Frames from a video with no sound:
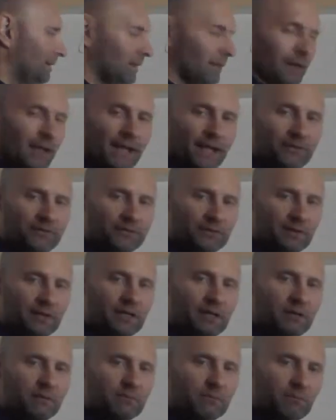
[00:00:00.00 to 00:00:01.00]

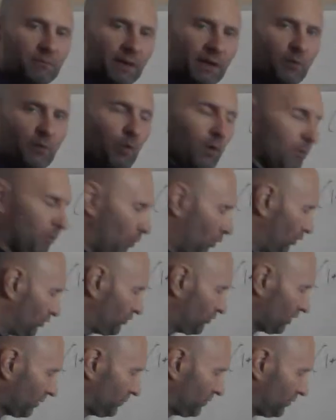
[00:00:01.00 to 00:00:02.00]
Lastly, make one more
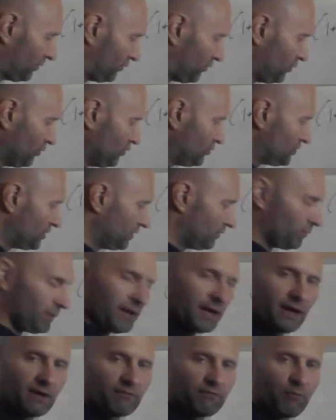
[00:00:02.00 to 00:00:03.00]
substitution.
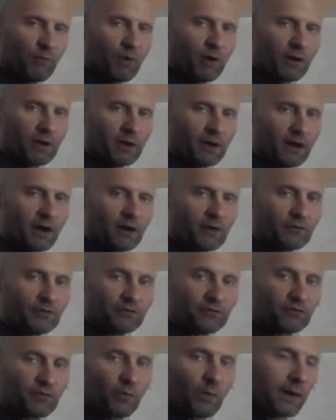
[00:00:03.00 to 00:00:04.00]
We have what? R
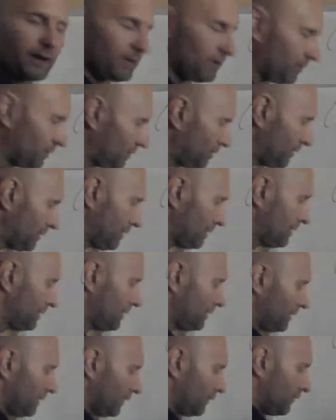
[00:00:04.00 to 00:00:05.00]
squared
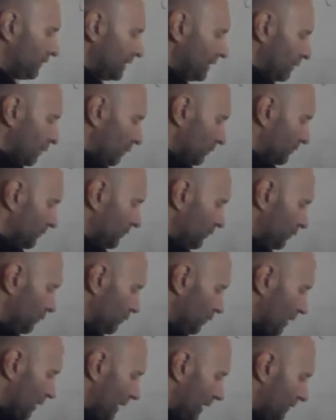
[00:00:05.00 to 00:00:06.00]
is equal
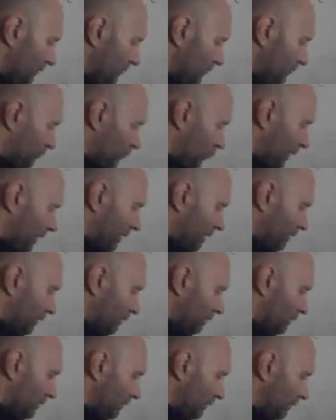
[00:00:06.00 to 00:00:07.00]
to x
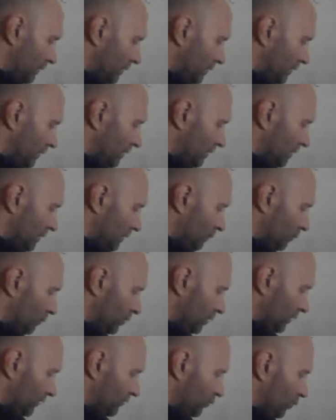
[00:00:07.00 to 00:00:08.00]
squared
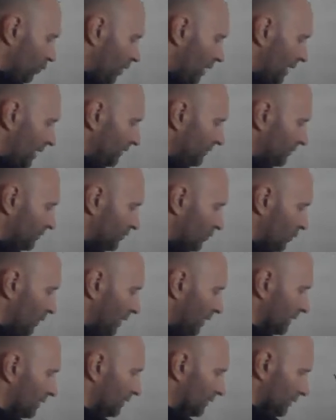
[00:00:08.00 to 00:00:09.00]
plus y
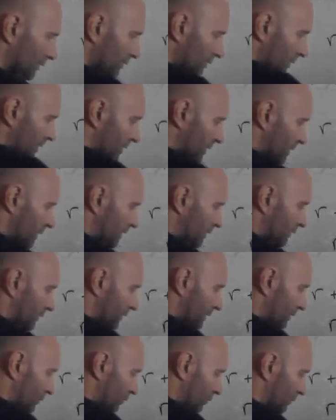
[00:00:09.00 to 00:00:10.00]
squared
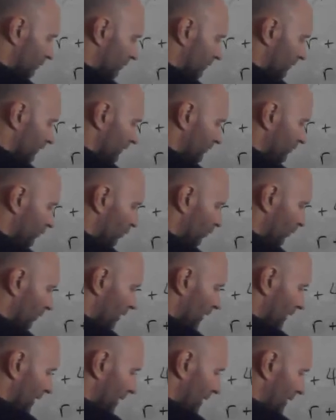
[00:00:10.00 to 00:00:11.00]
is equal to this whole
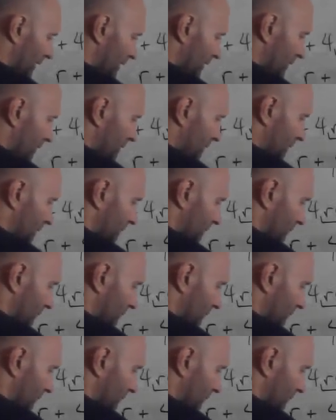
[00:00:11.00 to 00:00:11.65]
guy.